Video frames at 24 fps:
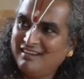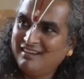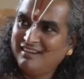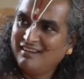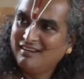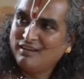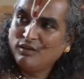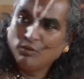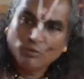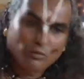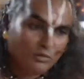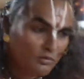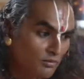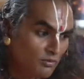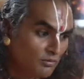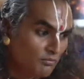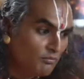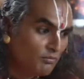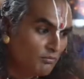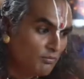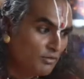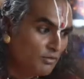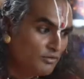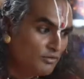So we
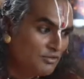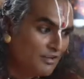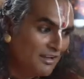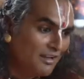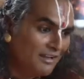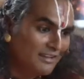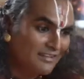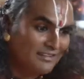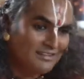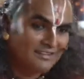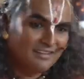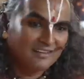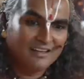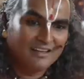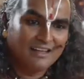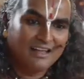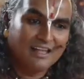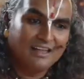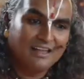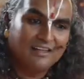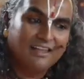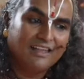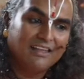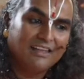project
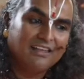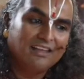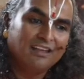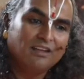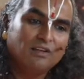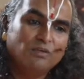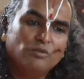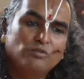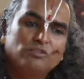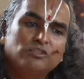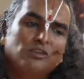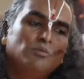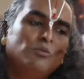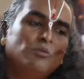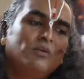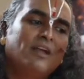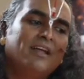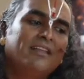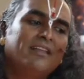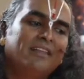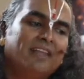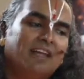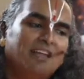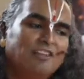that illusion. We
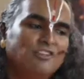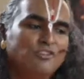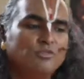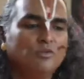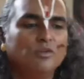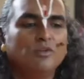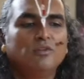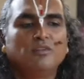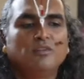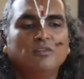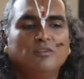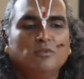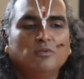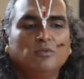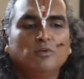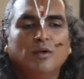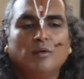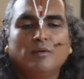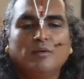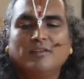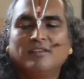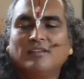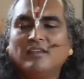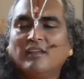attach to
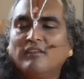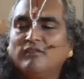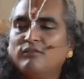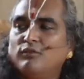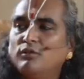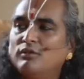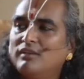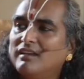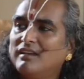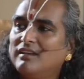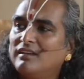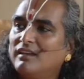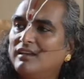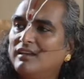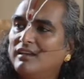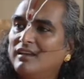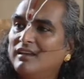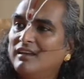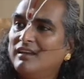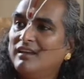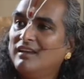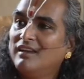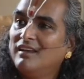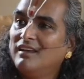ourselves, to that
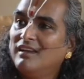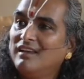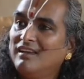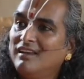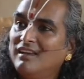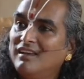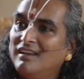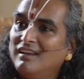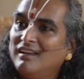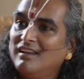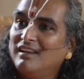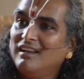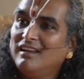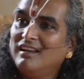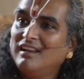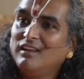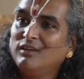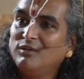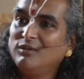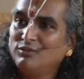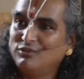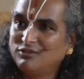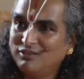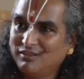
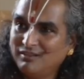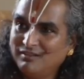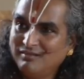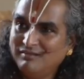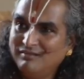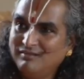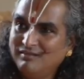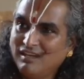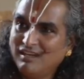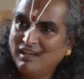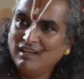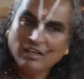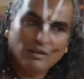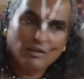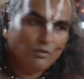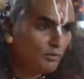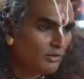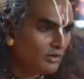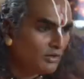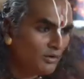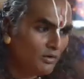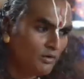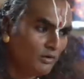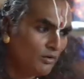illusion, and then
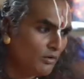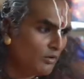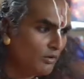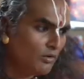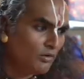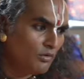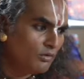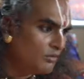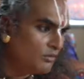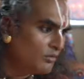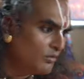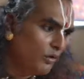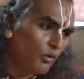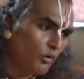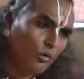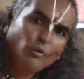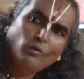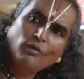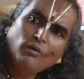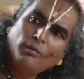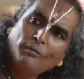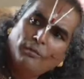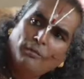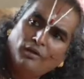we
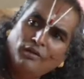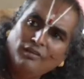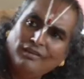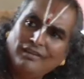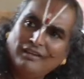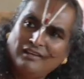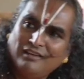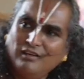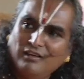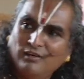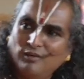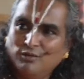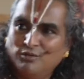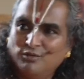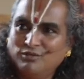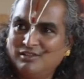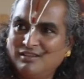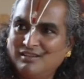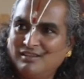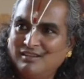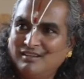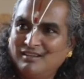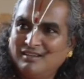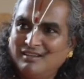hold upon that illusion
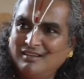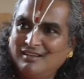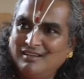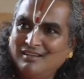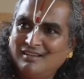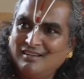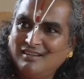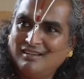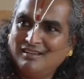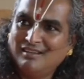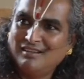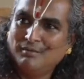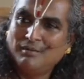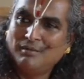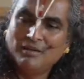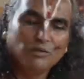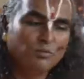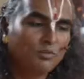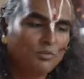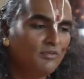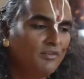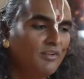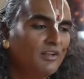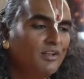because
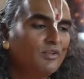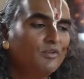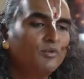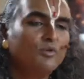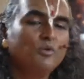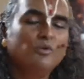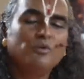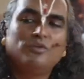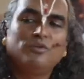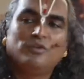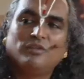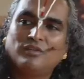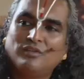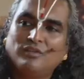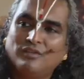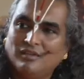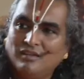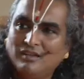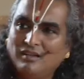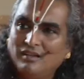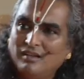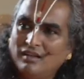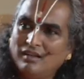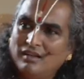we feel good.
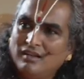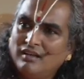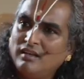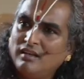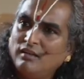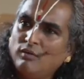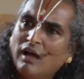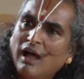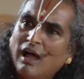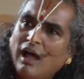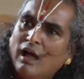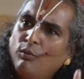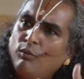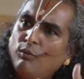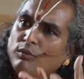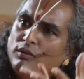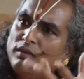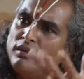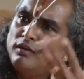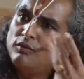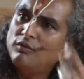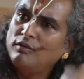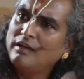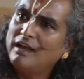And how would
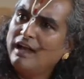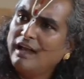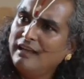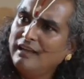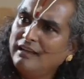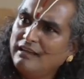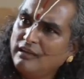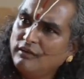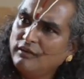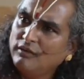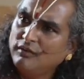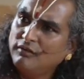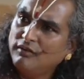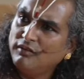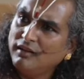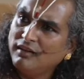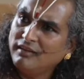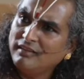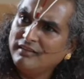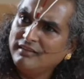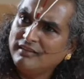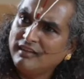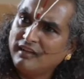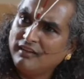the reality reveal
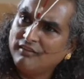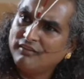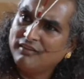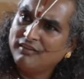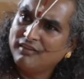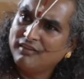itself?